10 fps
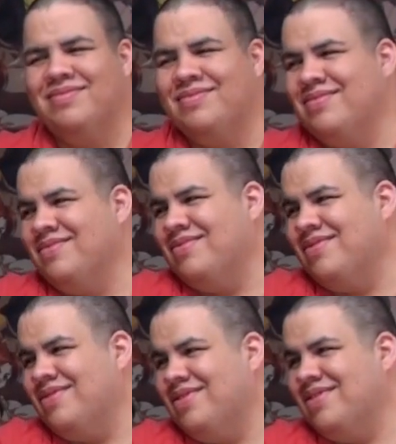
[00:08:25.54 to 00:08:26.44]

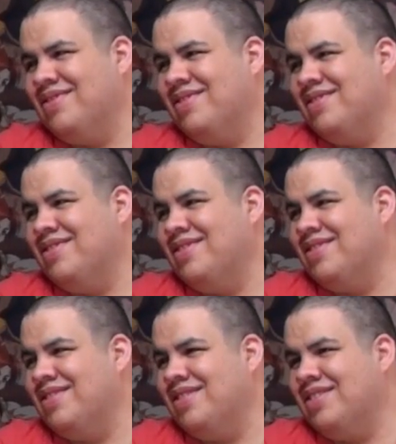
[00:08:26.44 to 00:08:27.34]

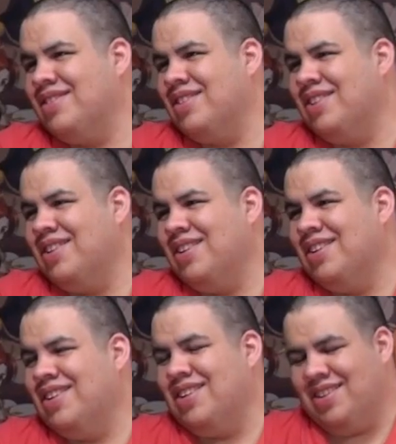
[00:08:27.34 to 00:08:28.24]

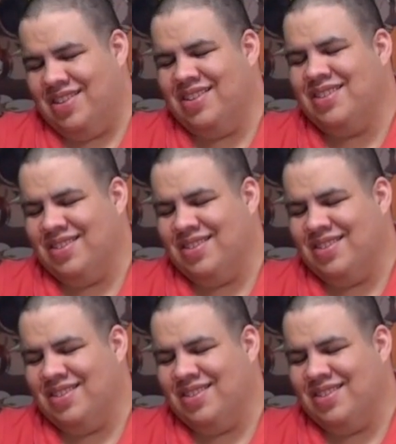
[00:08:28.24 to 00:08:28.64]
No words are spoken by the person on screen.